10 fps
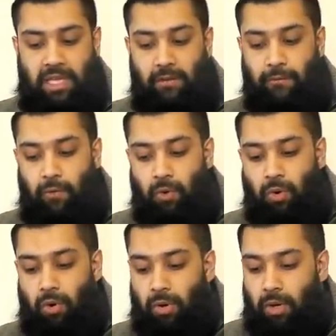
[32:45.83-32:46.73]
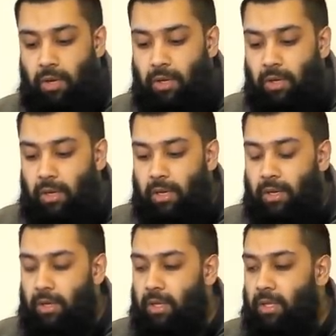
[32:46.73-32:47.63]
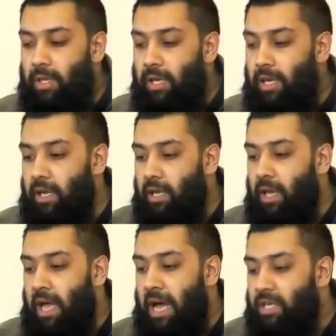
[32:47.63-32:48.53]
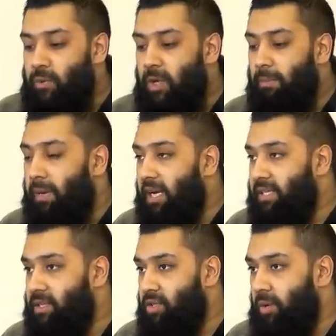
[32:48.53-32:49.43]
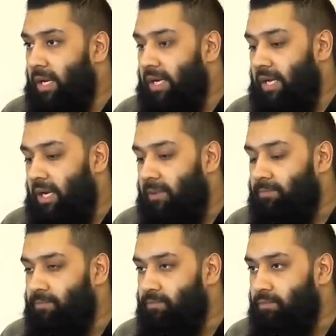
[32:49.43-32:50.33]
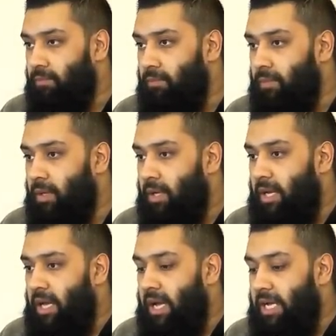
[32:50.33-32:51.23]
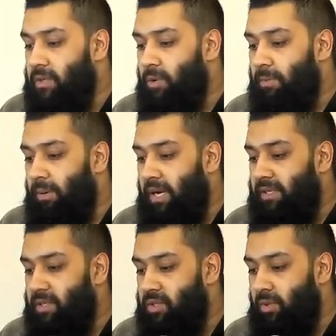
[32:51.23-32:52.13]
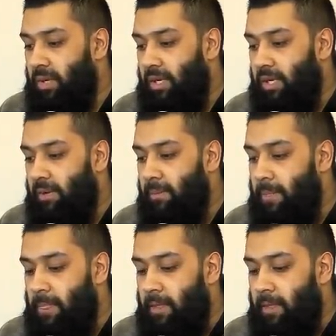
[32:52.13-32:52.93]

Therefore, how do we apply this to Allah? How do we apply this to Allah?